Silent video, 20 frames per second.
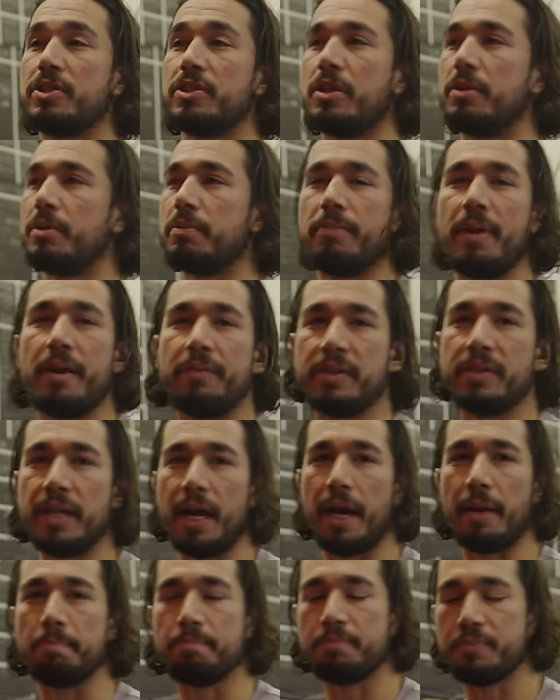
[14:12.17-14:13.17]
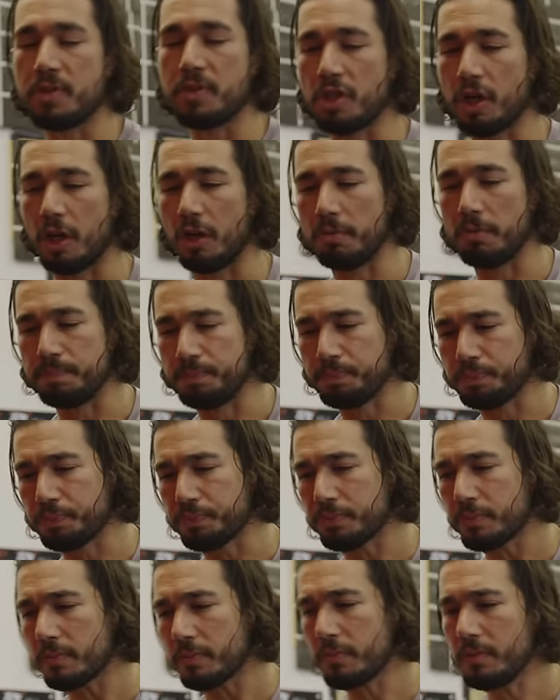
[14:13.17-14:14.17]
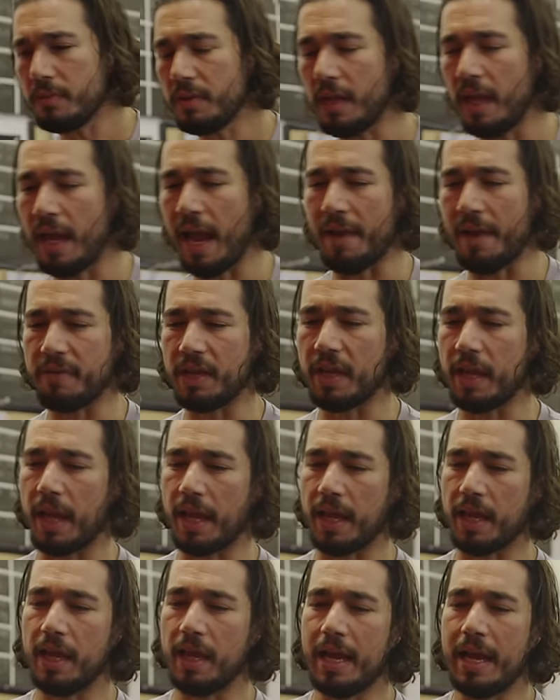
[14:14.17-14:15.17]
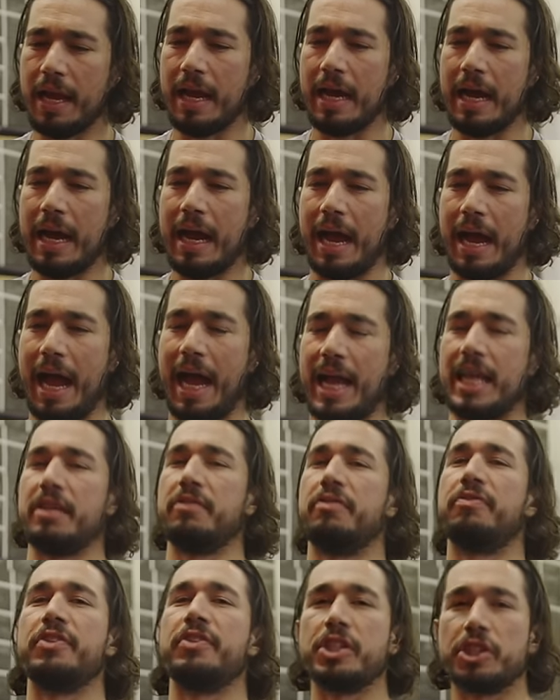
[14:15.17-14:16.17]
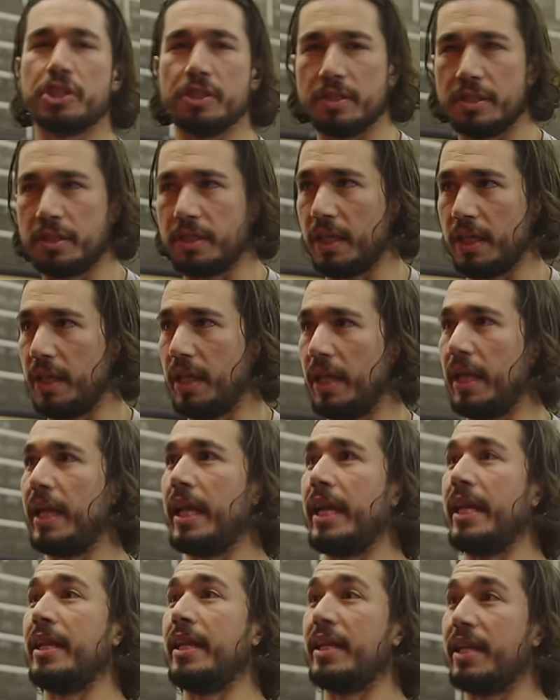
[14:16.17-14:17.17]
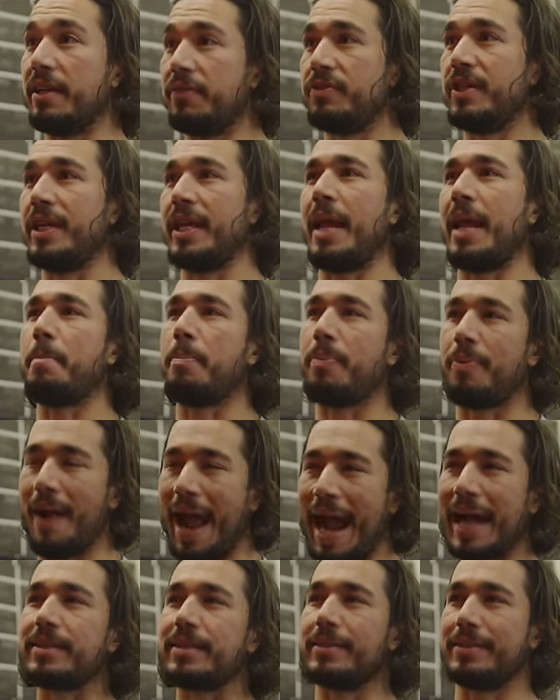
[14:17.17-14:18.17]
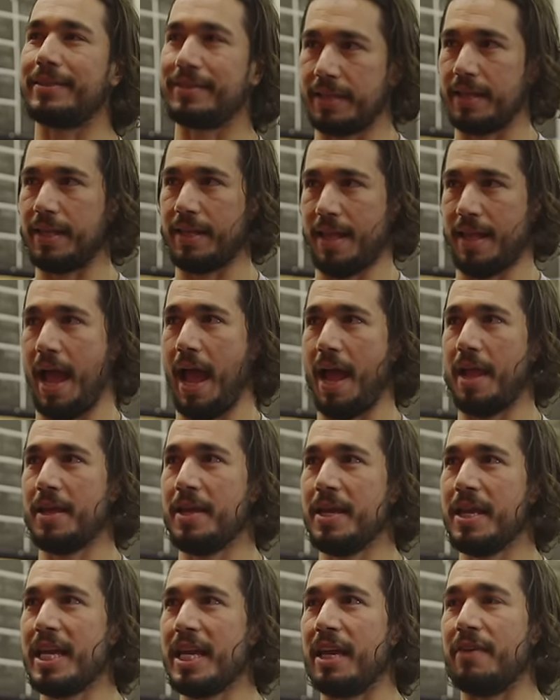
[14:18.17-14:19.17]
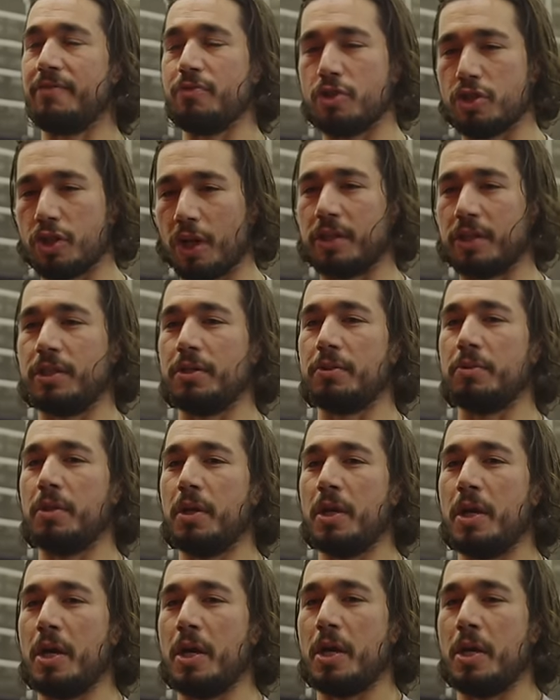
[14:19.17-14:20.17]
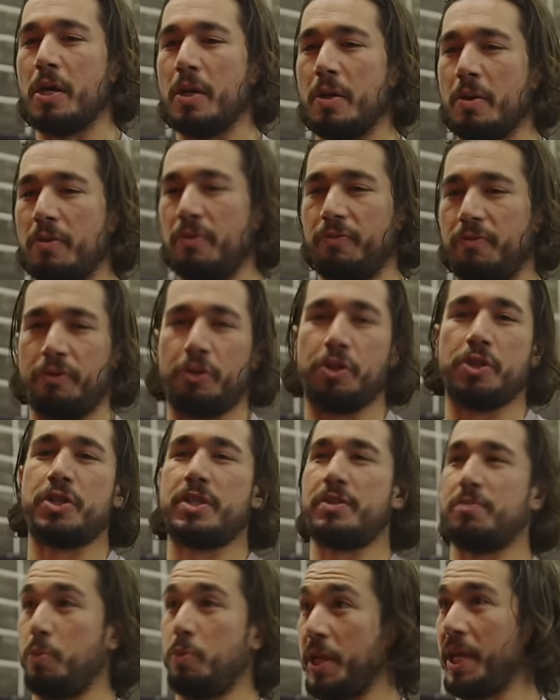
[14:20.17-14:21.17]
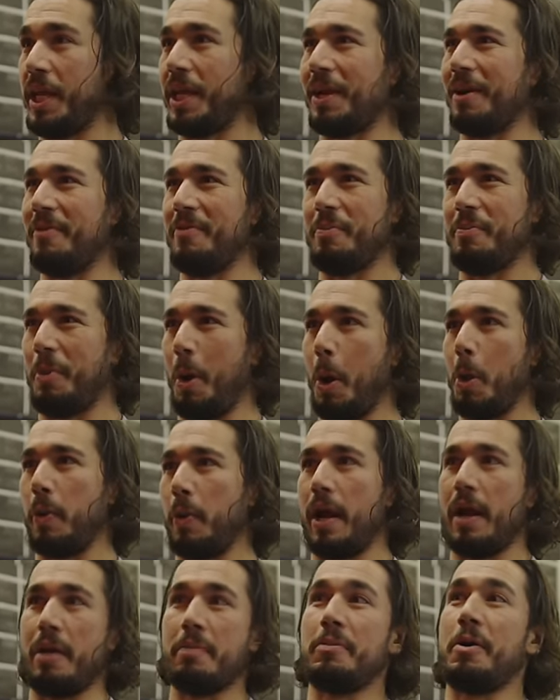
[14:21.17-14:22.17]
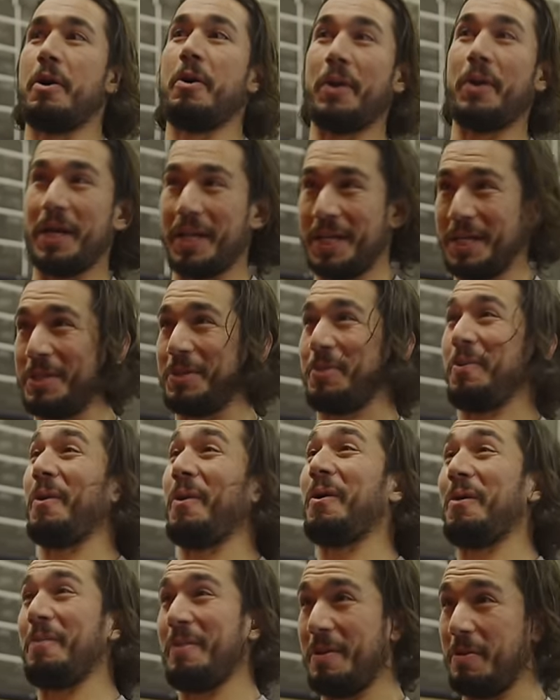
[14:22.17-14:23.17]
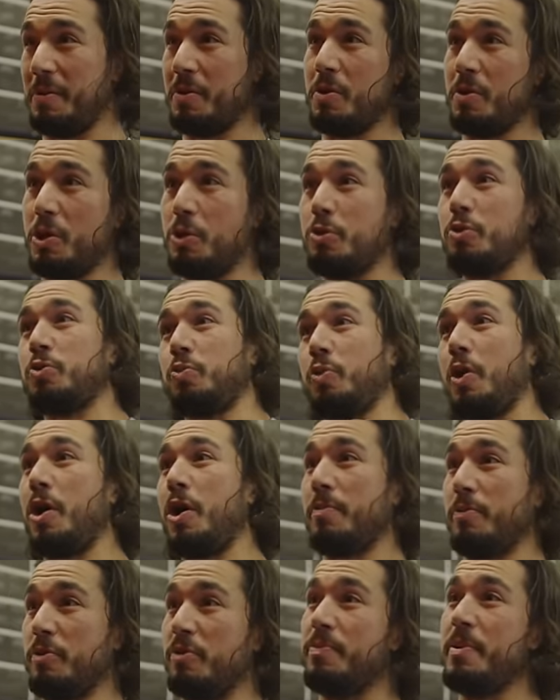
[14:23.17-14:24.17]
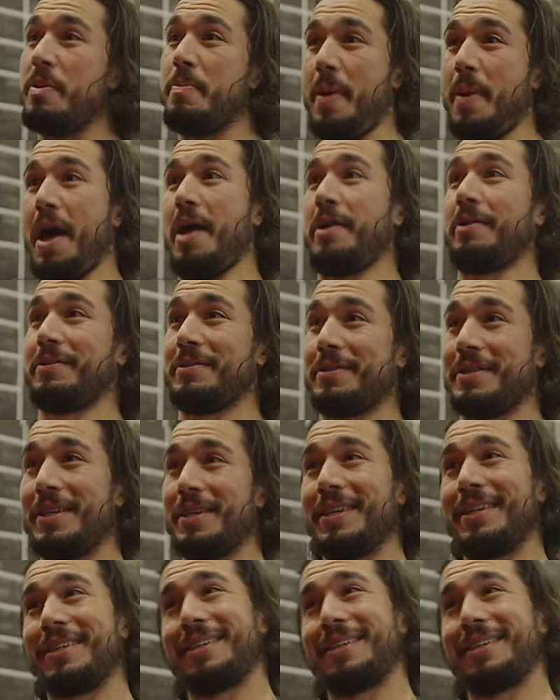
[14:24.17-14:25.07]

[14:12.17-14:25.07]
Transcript: slower every time. So having a high efficiency in lifting and practicing that. If you start to first week of a program already squirm and use wrong movement patterns,